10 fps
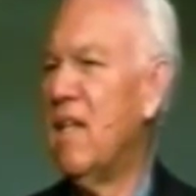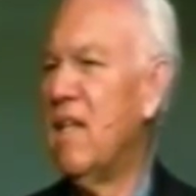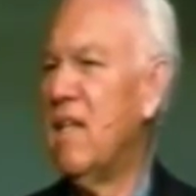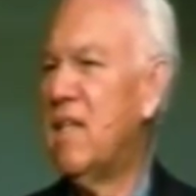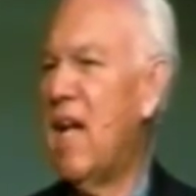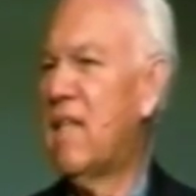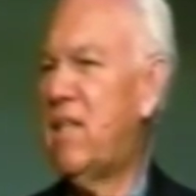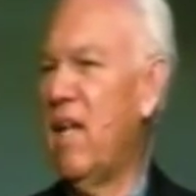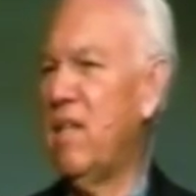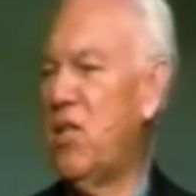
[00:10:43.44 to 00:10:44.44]
It's like
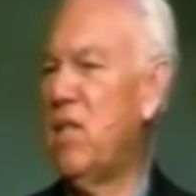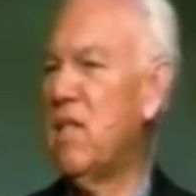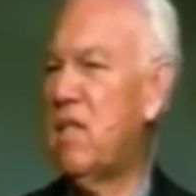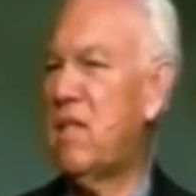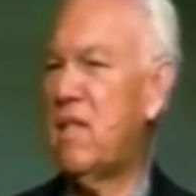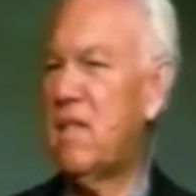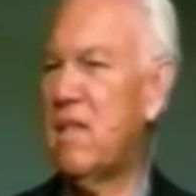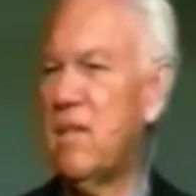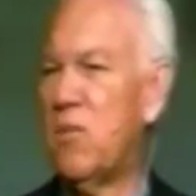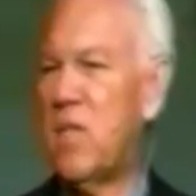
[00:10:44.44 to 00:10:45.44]
Jesus
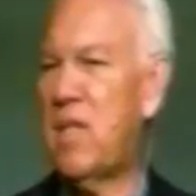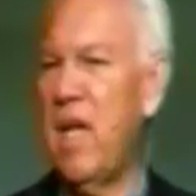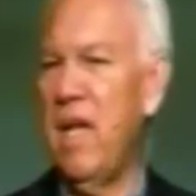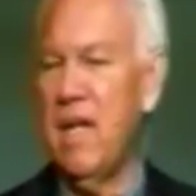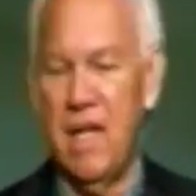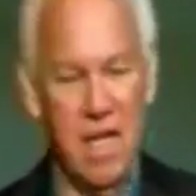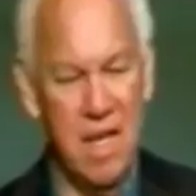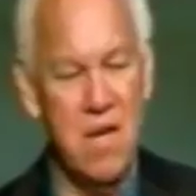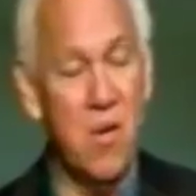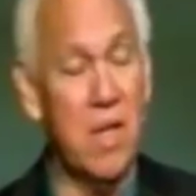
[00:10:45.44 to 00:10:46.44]
was saying, and he didn't
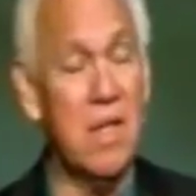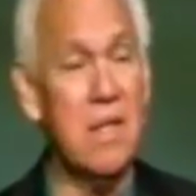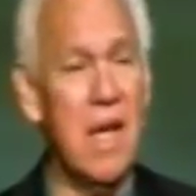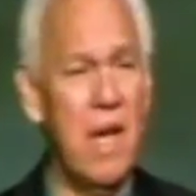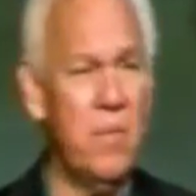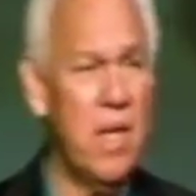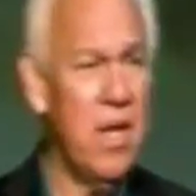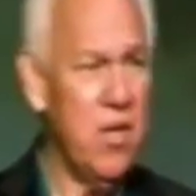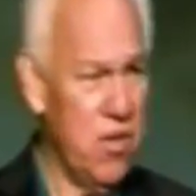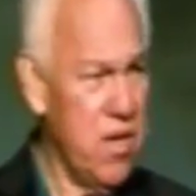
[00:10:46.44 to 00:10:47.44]
know it at the time,
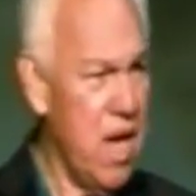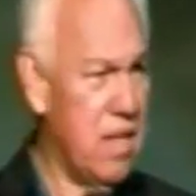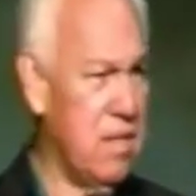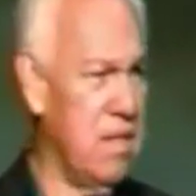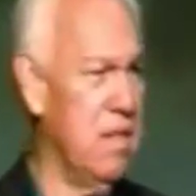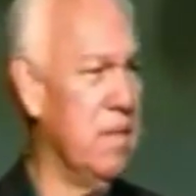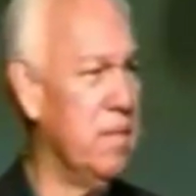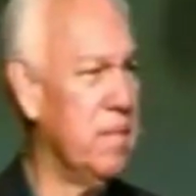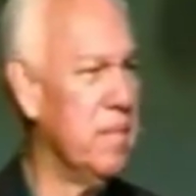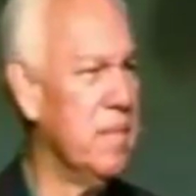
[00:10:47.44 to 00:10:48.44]
you're next.
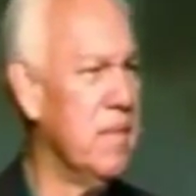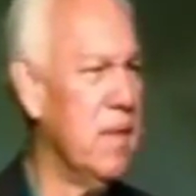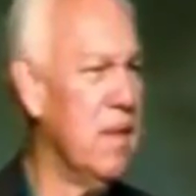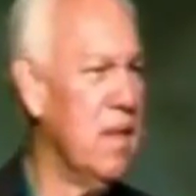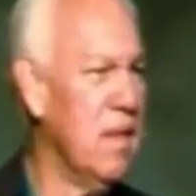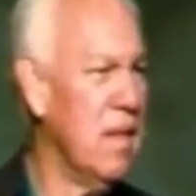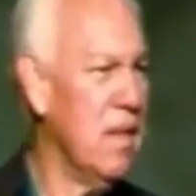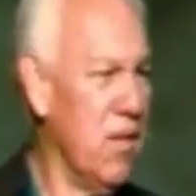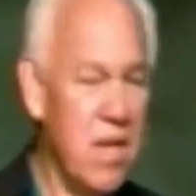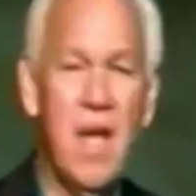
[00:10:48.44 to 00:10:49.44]

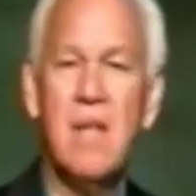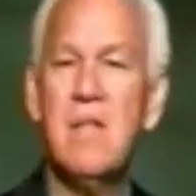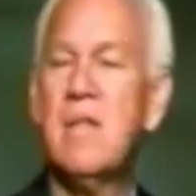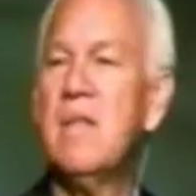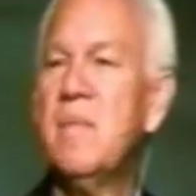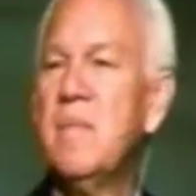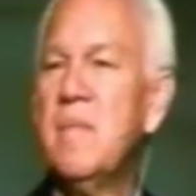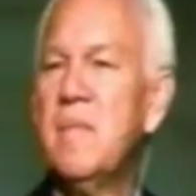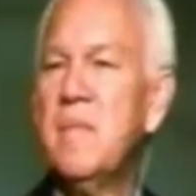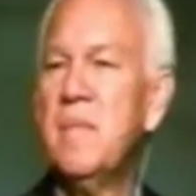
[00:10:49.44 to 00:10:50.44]
You're next.
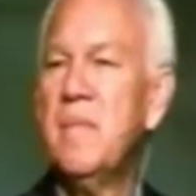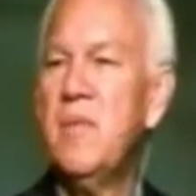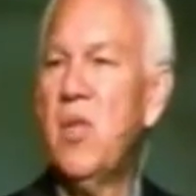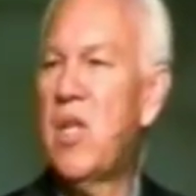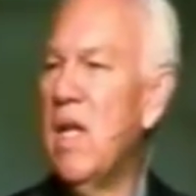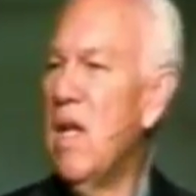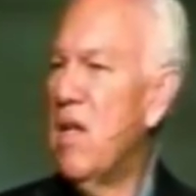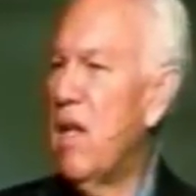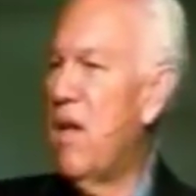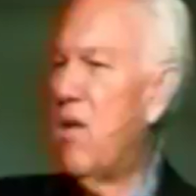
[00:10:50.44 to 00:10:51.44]

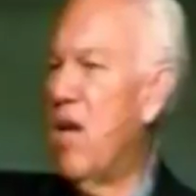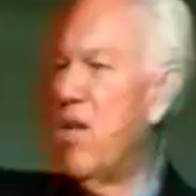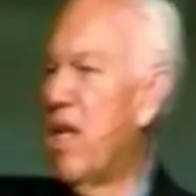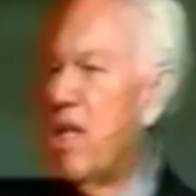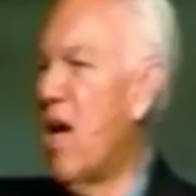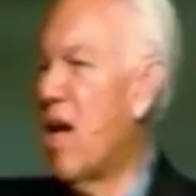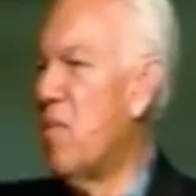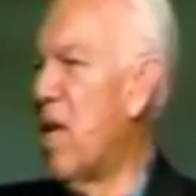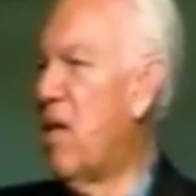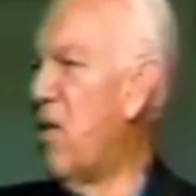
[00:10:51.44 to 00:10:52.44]
Later on, you're going to talk
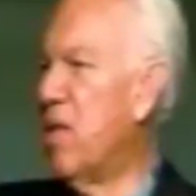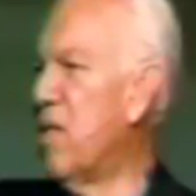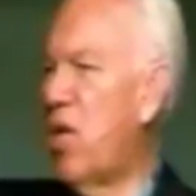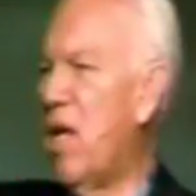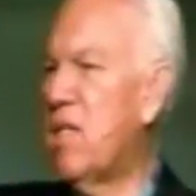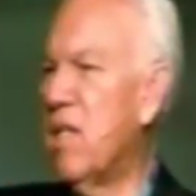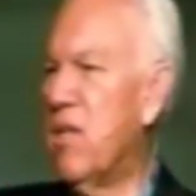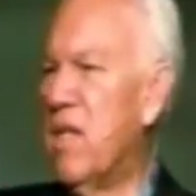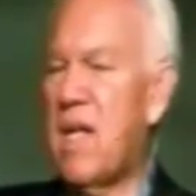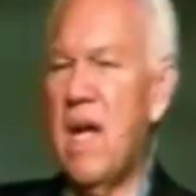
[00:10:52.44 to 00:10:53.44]
about growing the church and doing
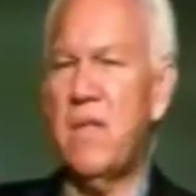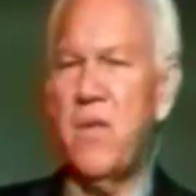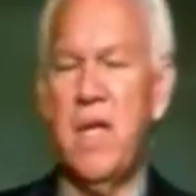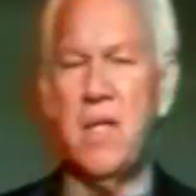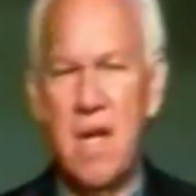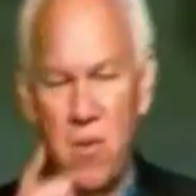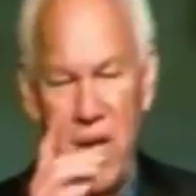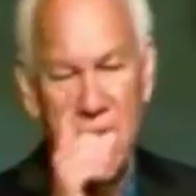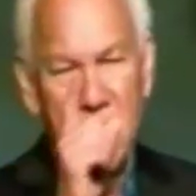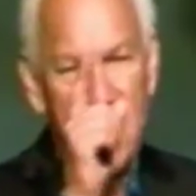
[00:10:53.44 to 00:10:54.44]
all kinds of things.
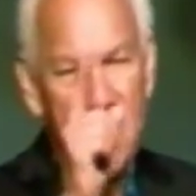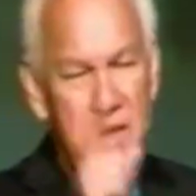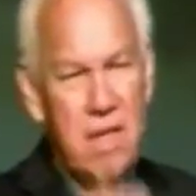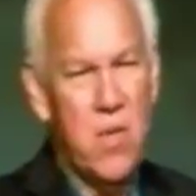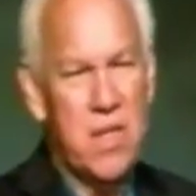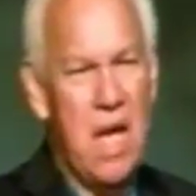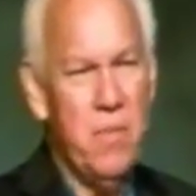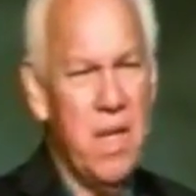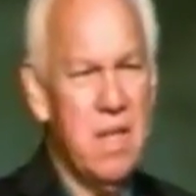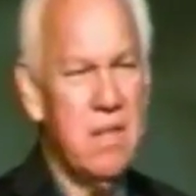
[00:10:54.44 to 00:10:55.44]
Well, see what's
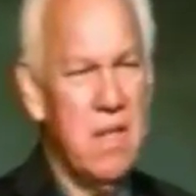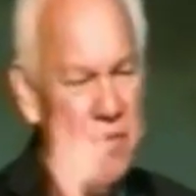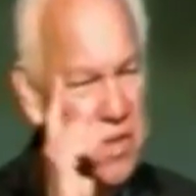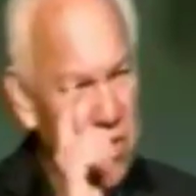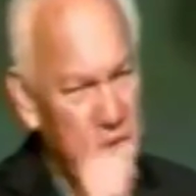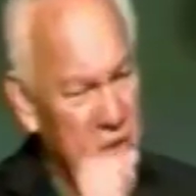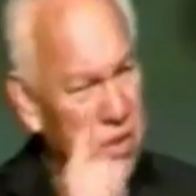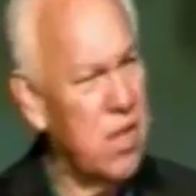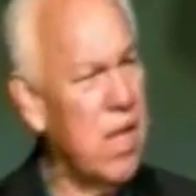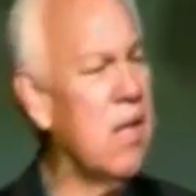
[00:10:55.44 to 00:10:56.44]
happening to Stephen?
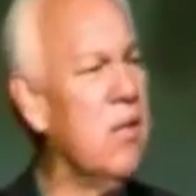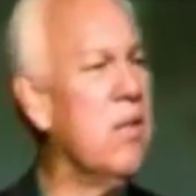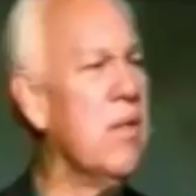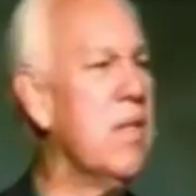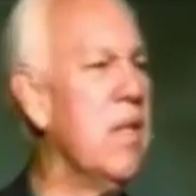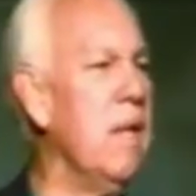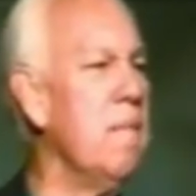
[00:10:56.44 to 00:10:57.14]
You're going to go through the same.